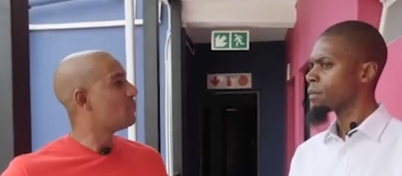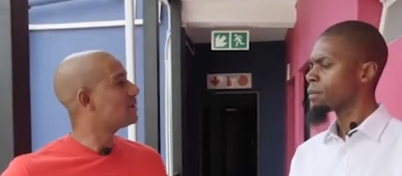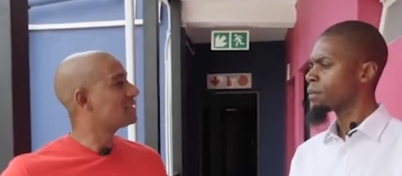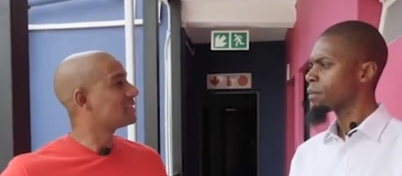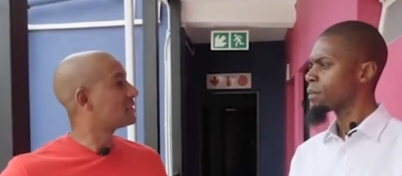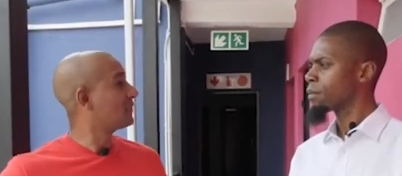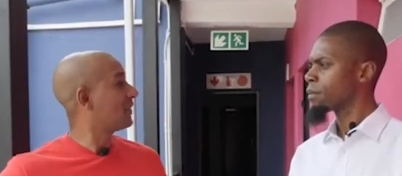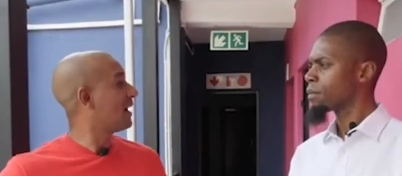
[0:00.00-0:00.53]

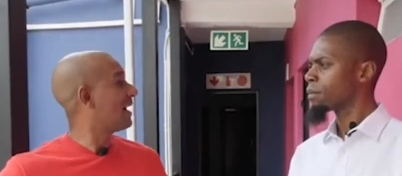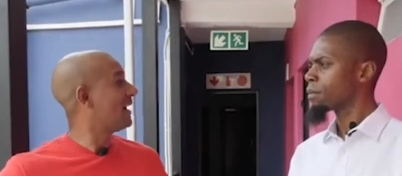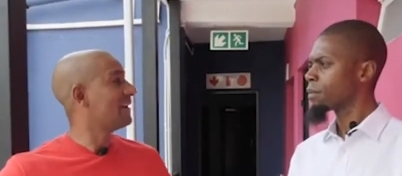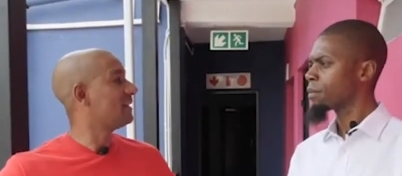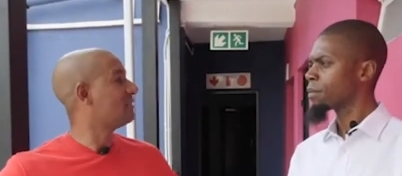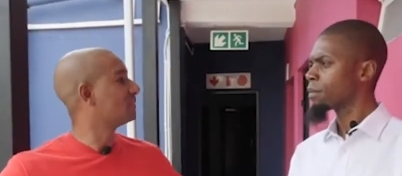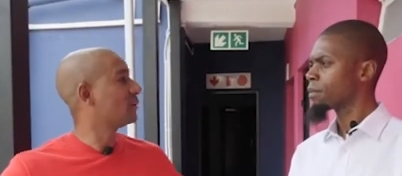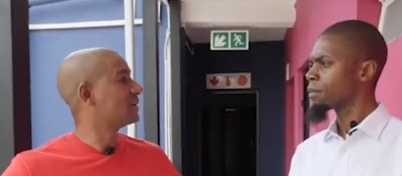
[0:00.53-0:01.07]
Speaker 1: moments it's
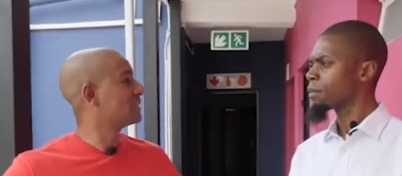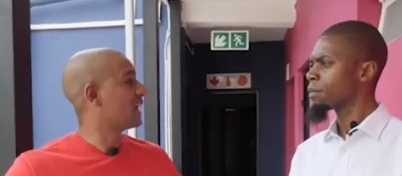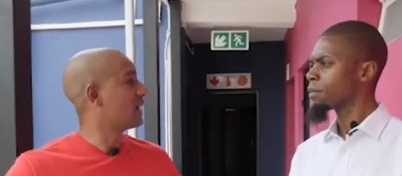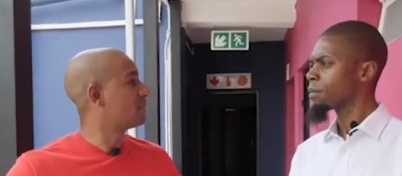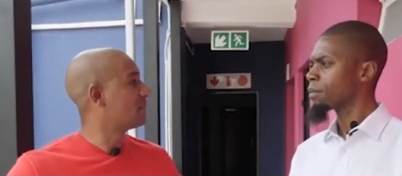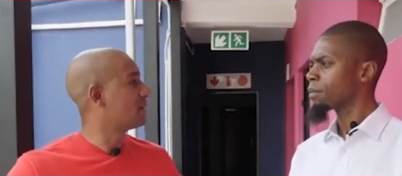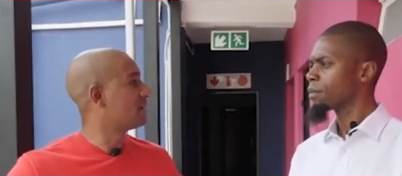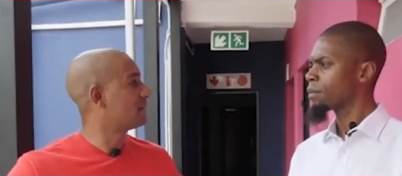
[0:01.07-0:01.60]
fine. Everyone's
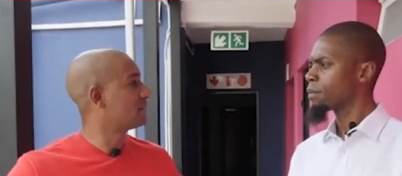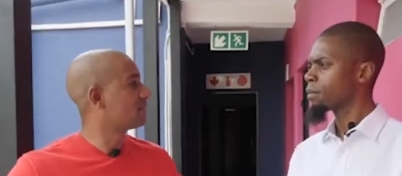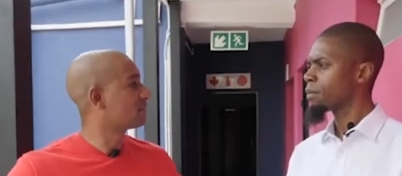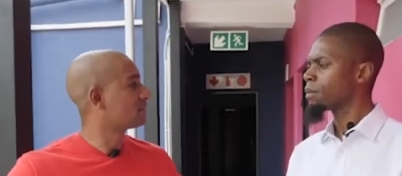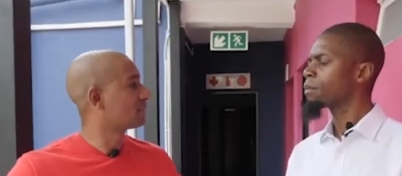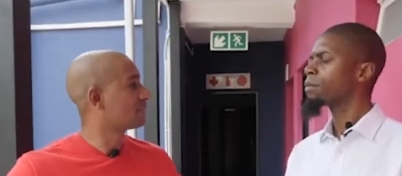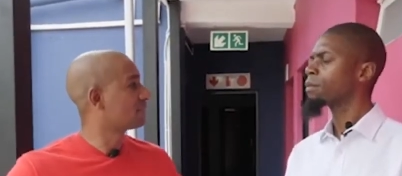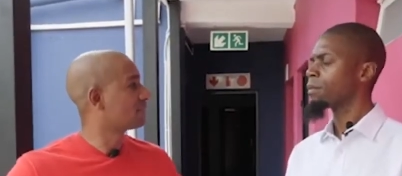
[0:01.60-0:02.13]
happy.
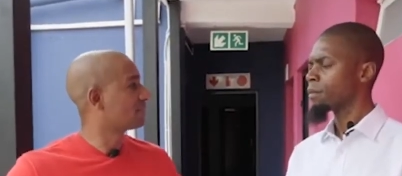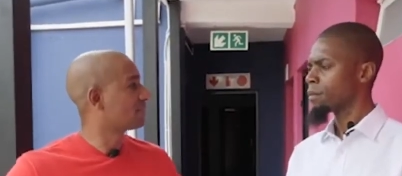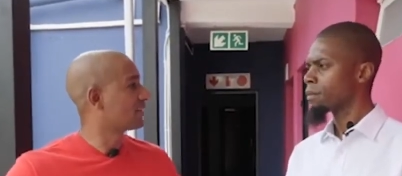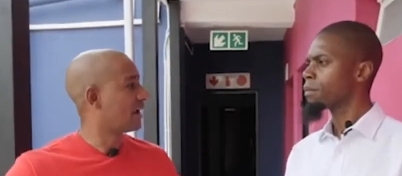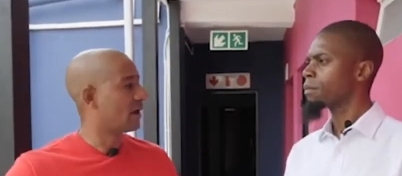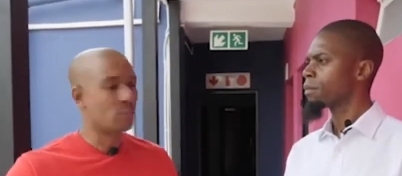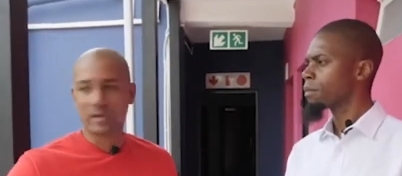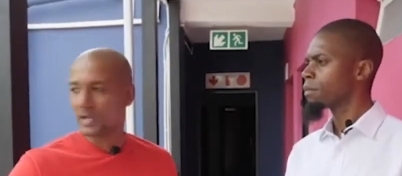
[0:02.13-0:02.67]

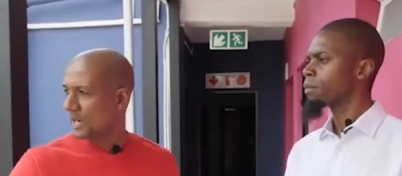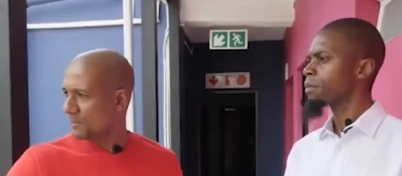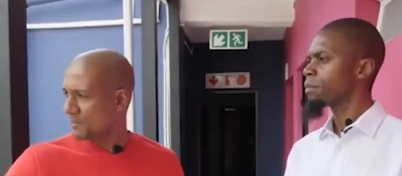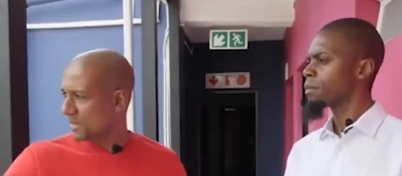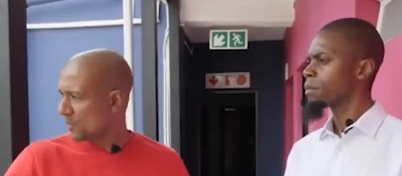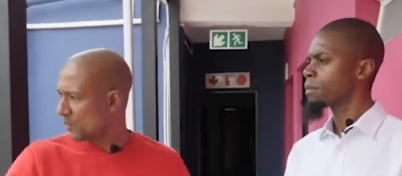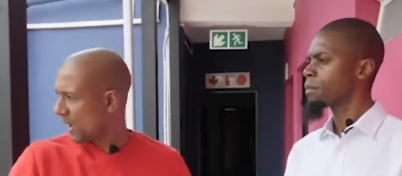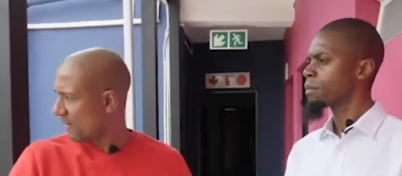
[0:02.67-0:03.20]
And we
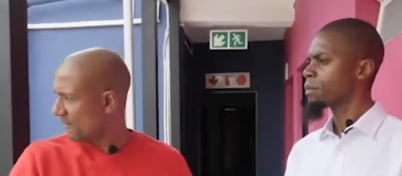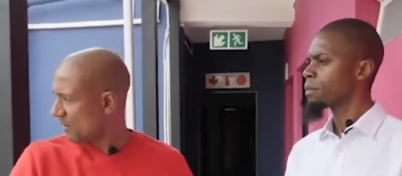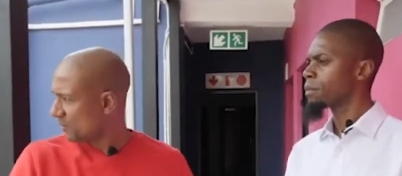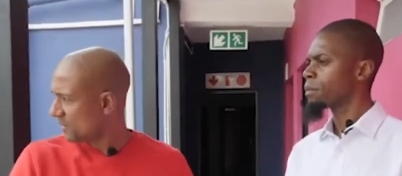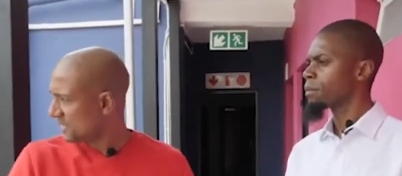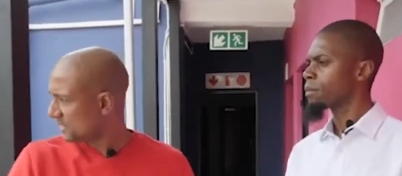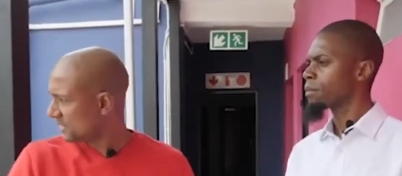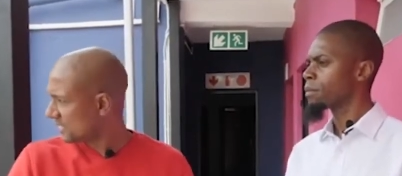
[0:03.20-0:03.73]
come here and we have our
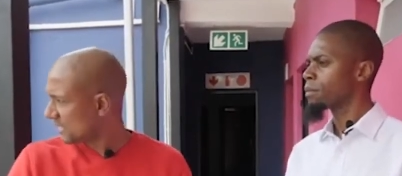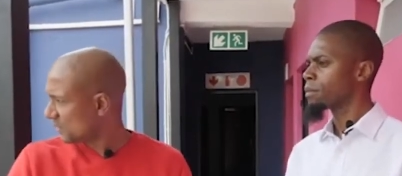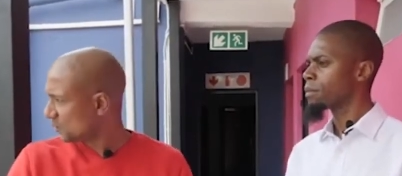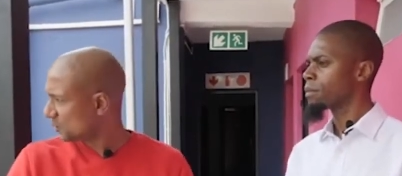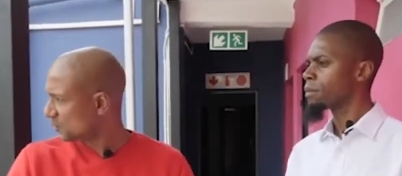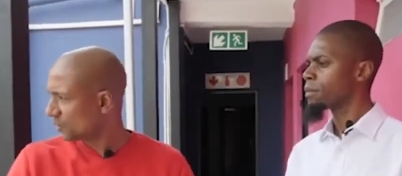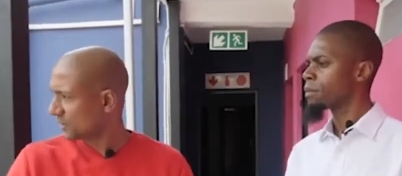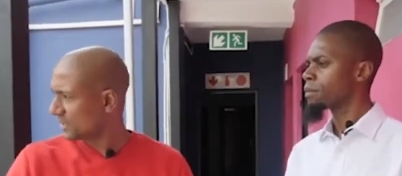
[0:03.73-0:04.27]
meeting and
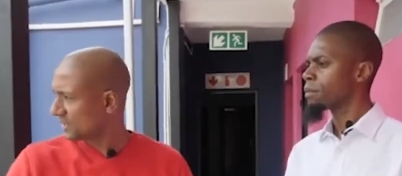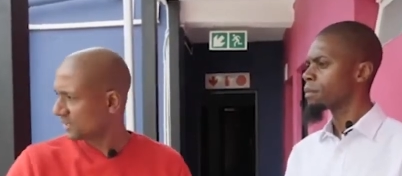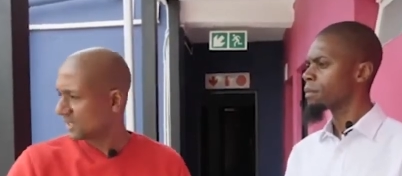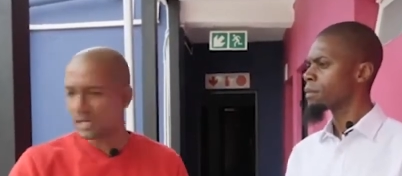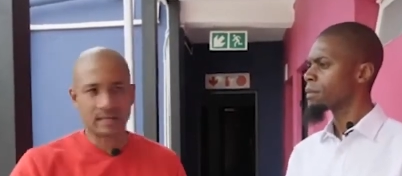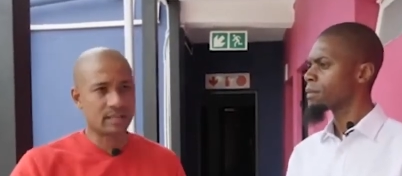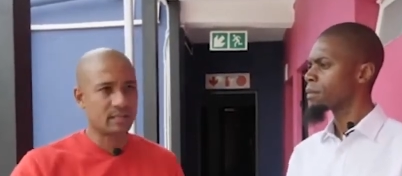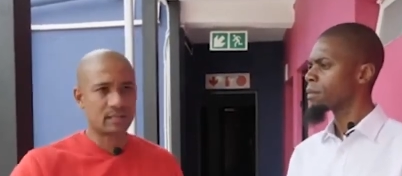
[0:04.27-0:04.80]
we sort things
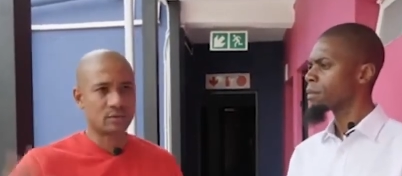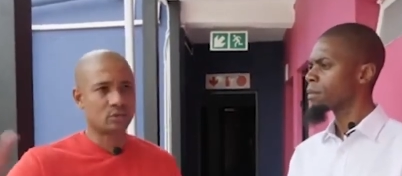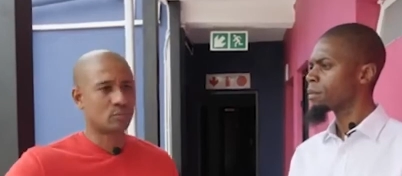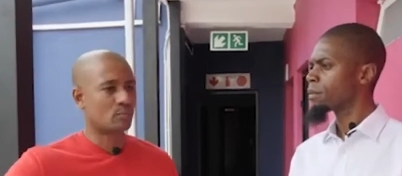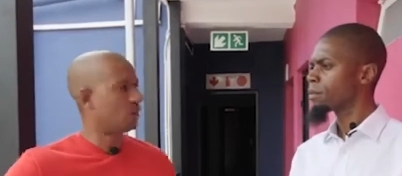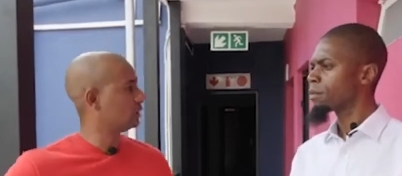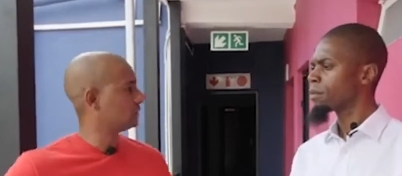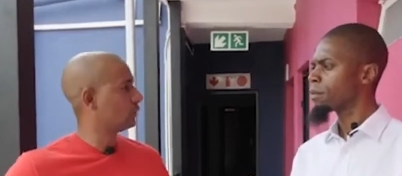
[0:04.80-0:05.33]
out, and then
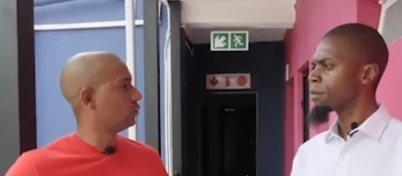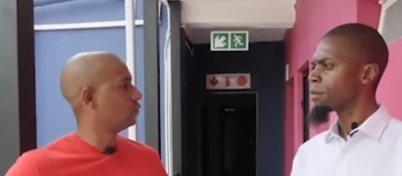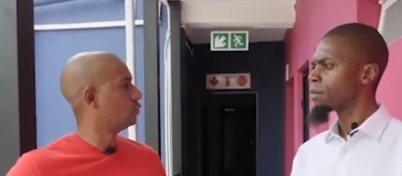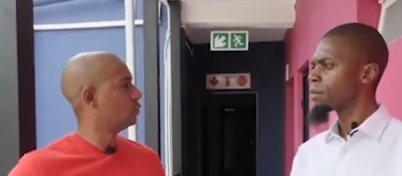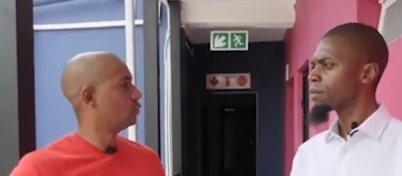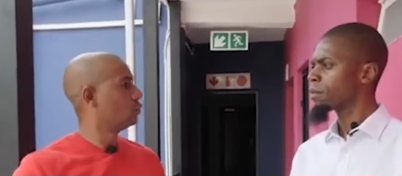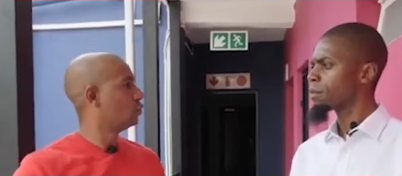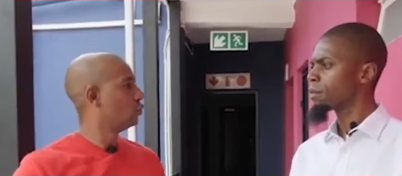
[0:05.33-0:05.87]
tomorrow
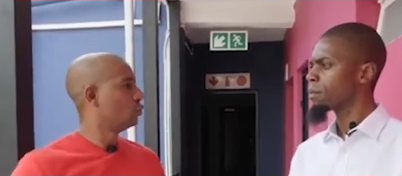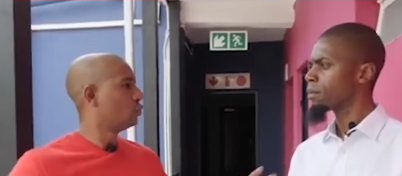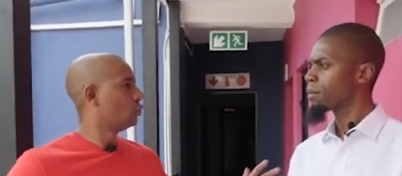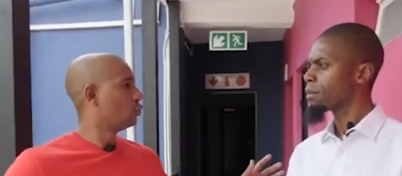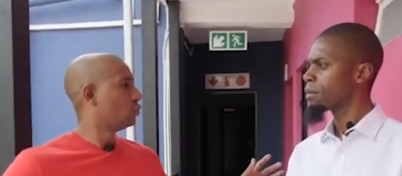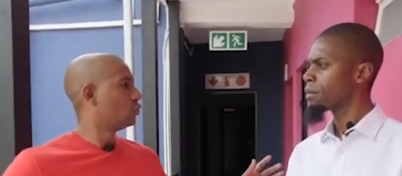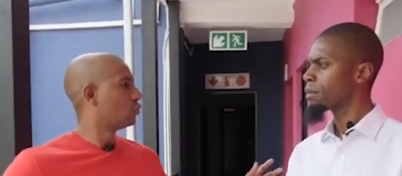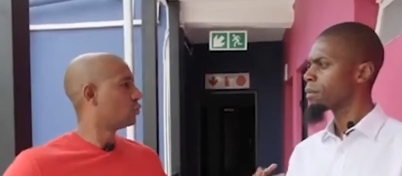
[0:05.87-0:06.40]

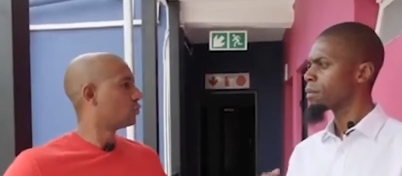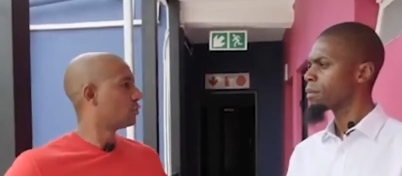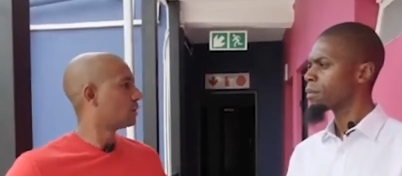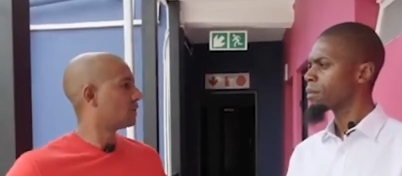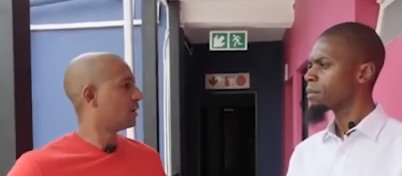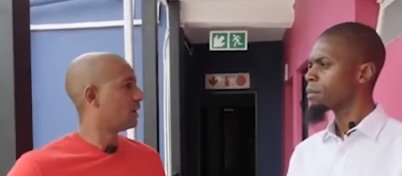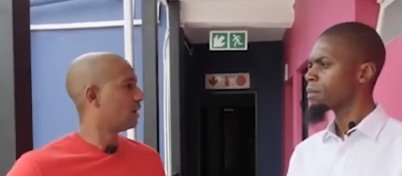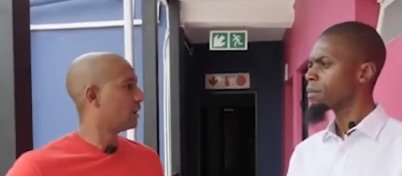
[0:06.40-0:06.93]

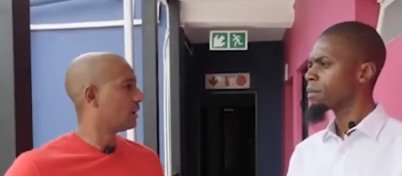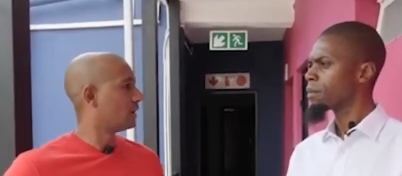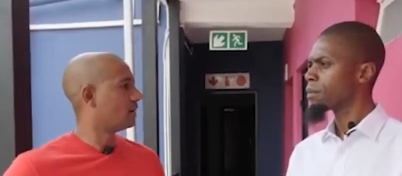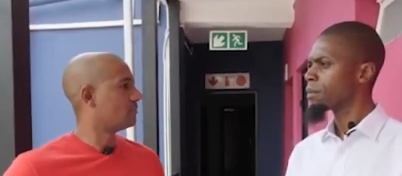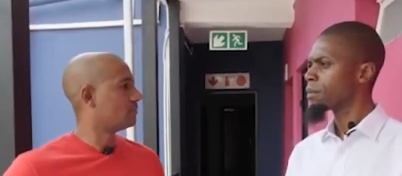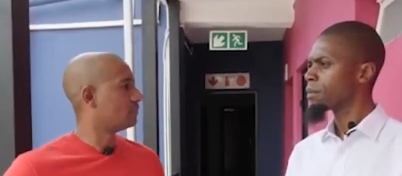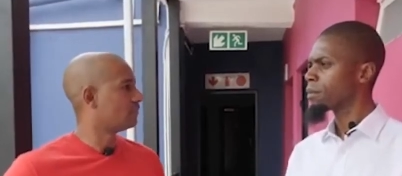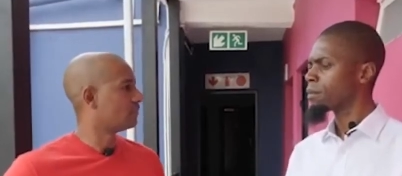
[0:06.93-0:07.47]

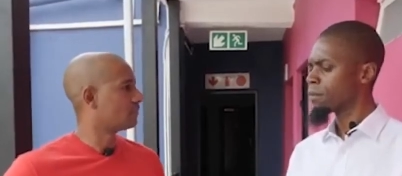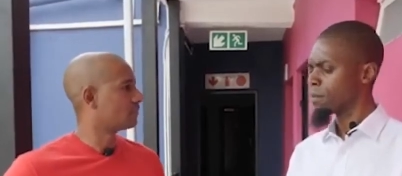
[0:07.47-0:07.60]
um,